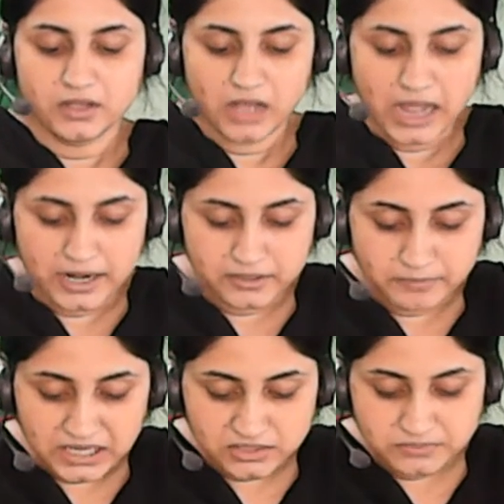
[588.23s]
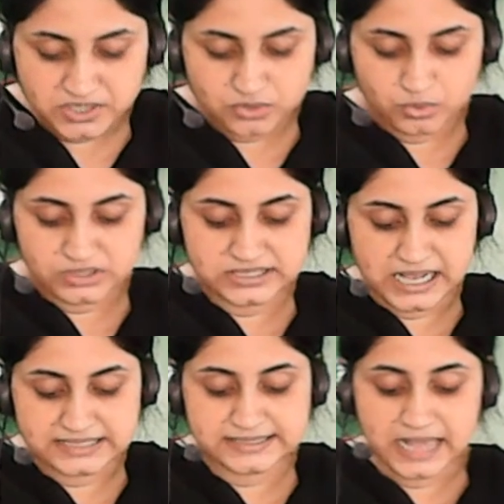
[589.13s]
And Madhavji shows
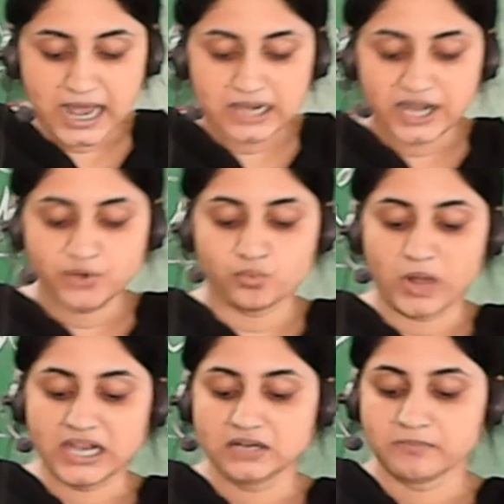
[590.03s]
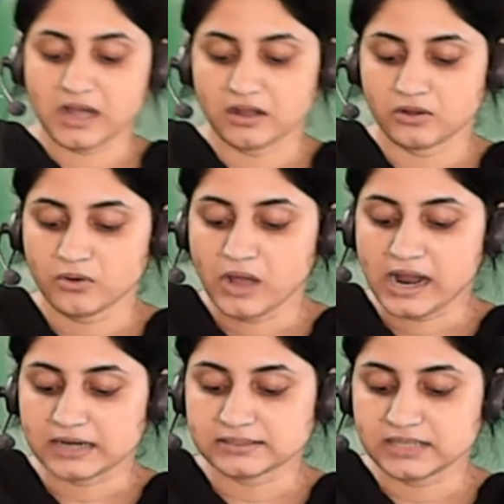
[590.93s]
that sal and wild mango
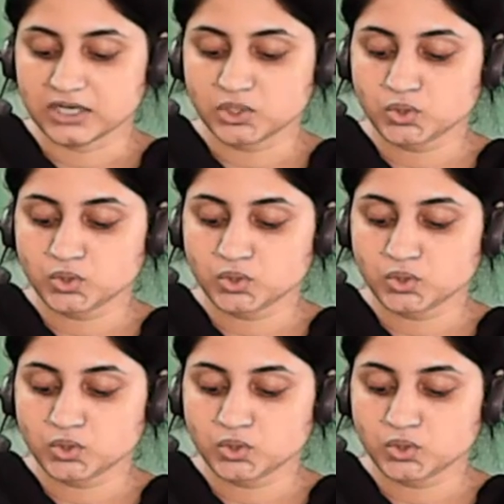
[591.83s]
are the